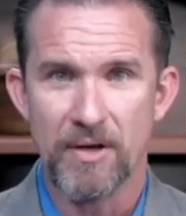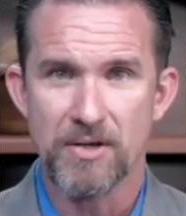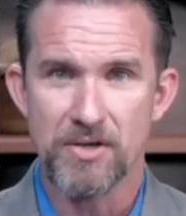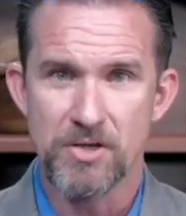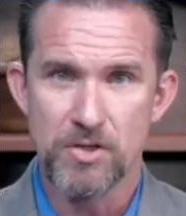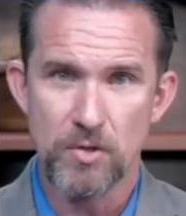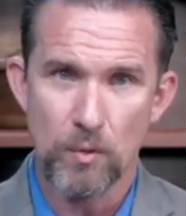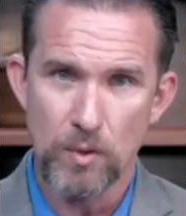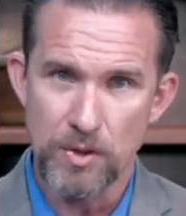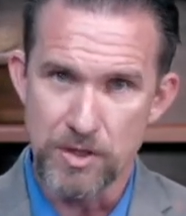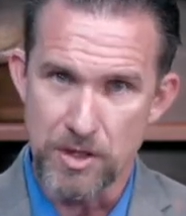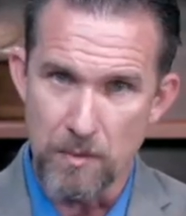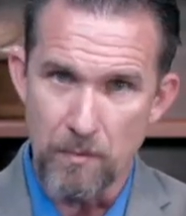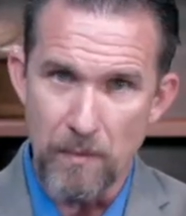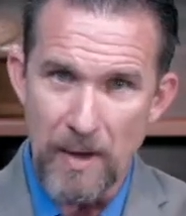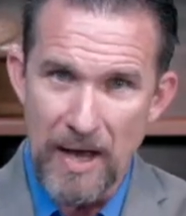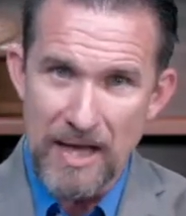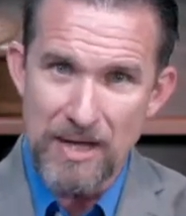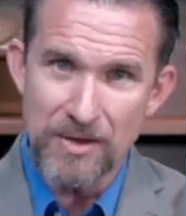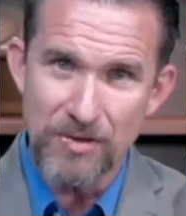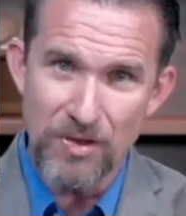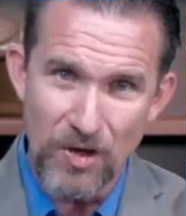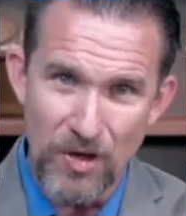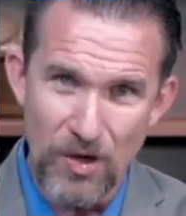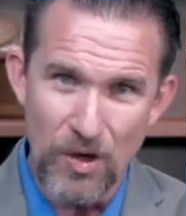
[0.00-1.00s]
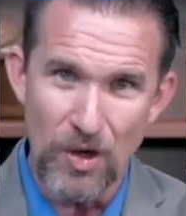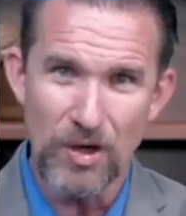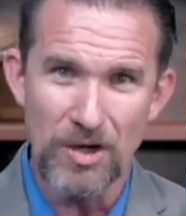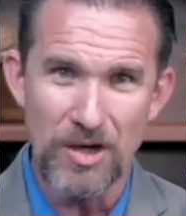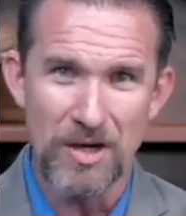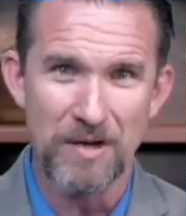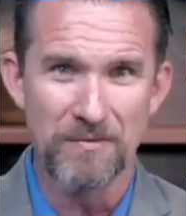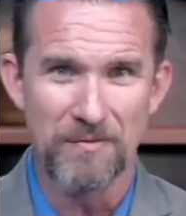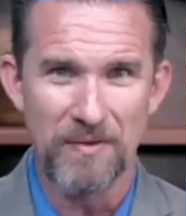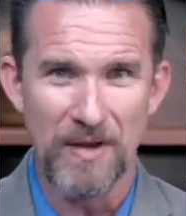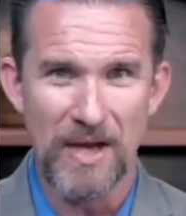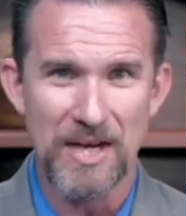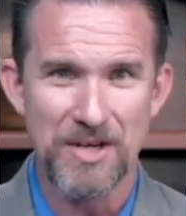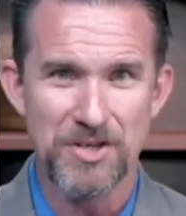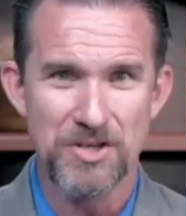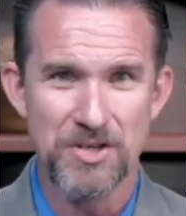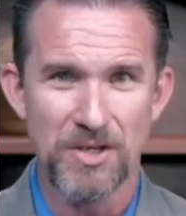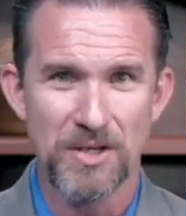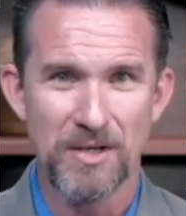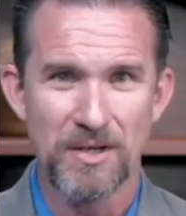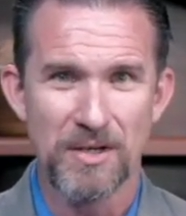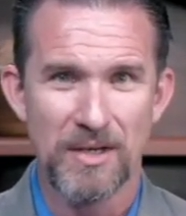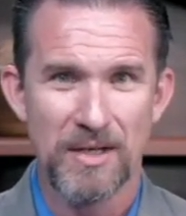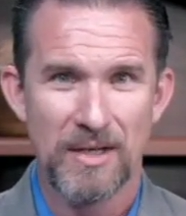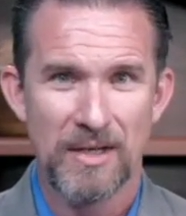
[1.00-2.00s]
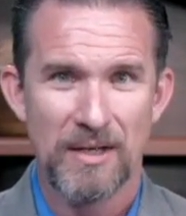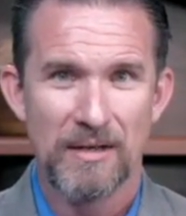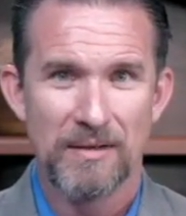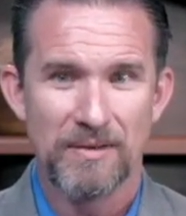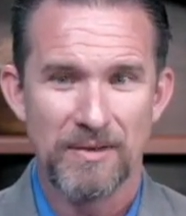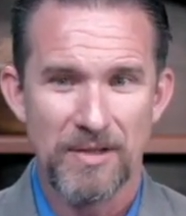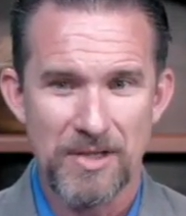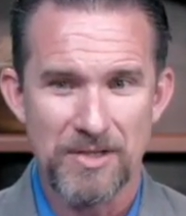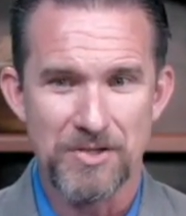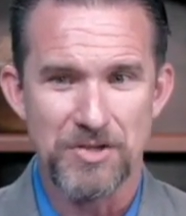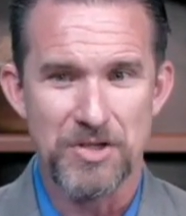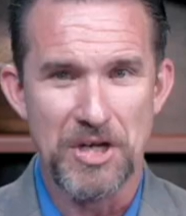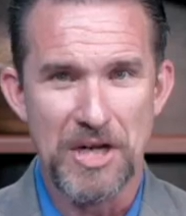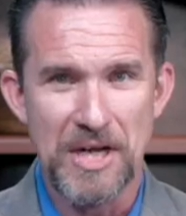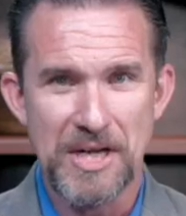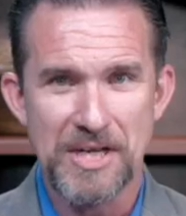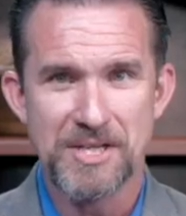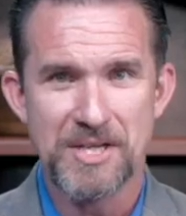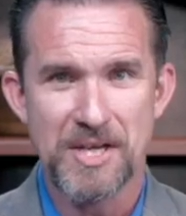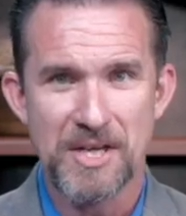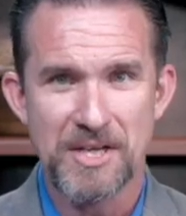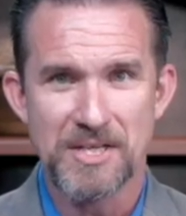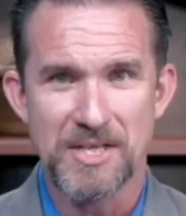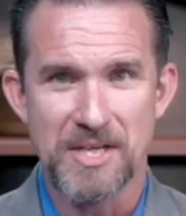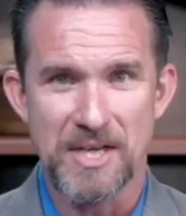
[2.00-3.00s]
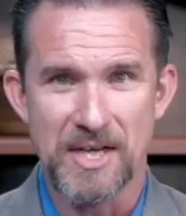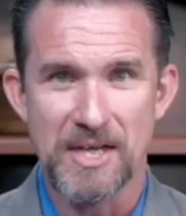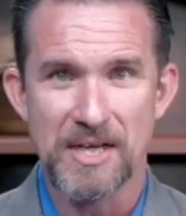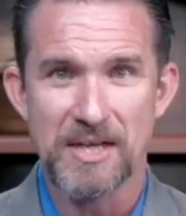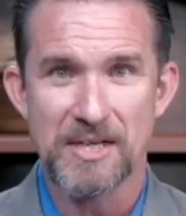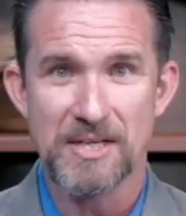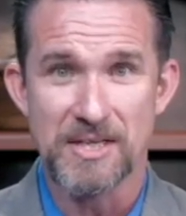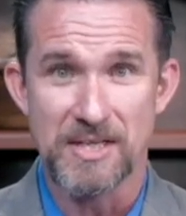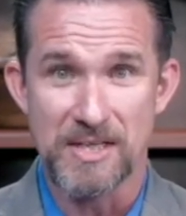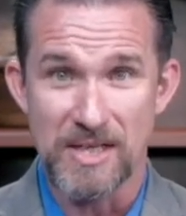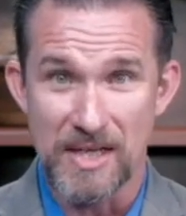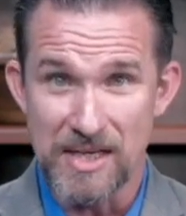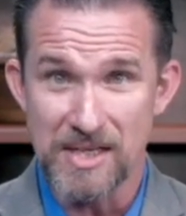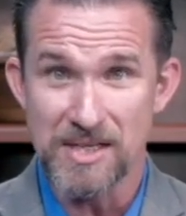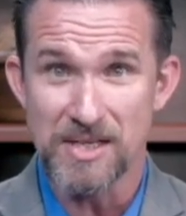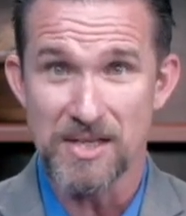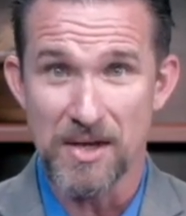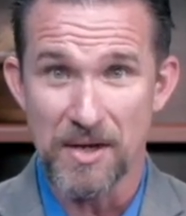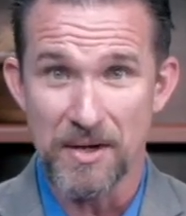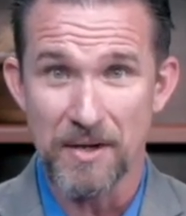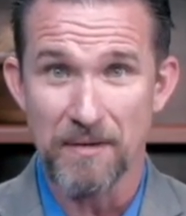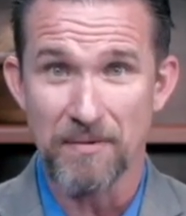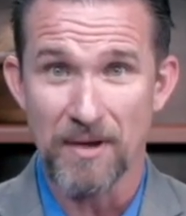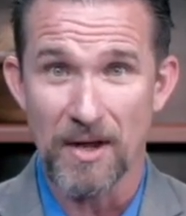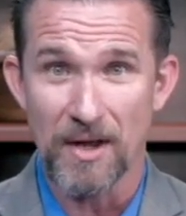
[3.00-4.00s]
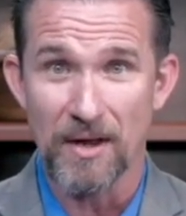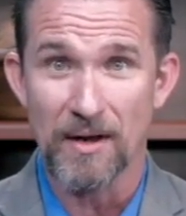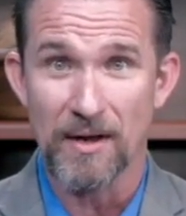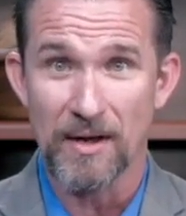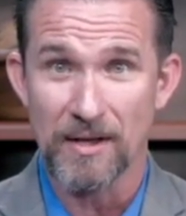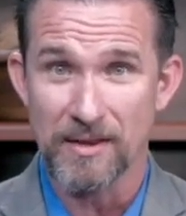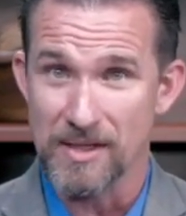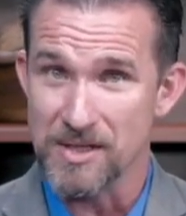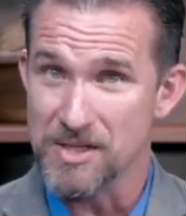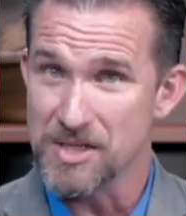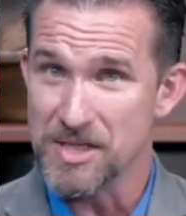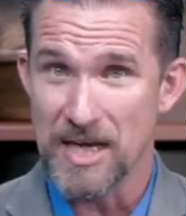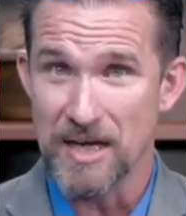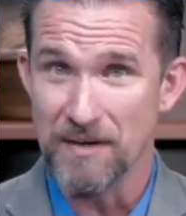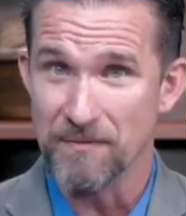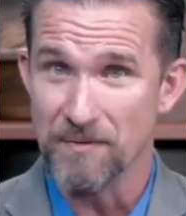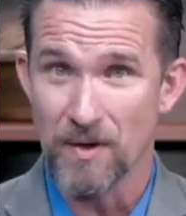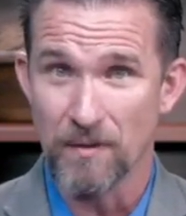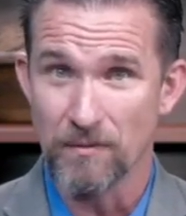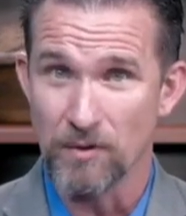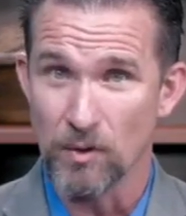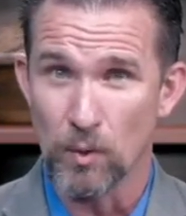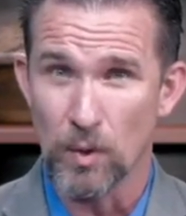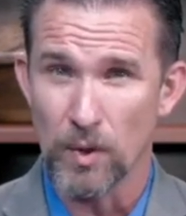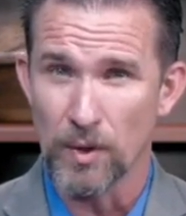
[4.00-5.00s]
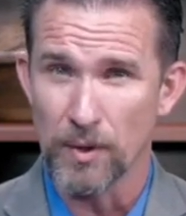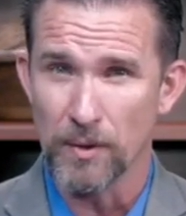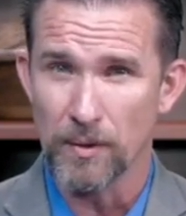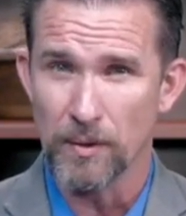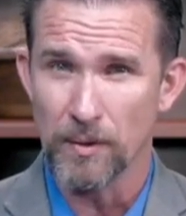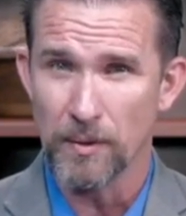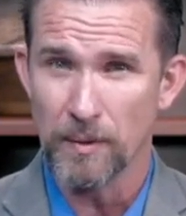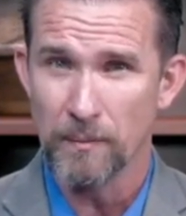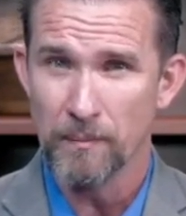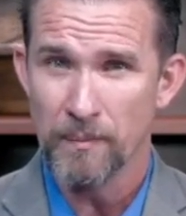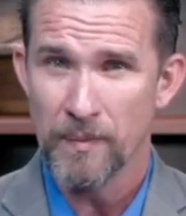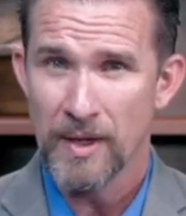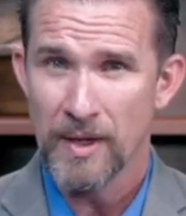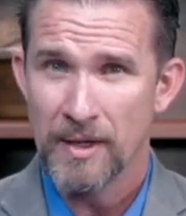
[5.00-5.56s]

And so, would you make the good confession that Jesus is the Son of God, the Savior of the world?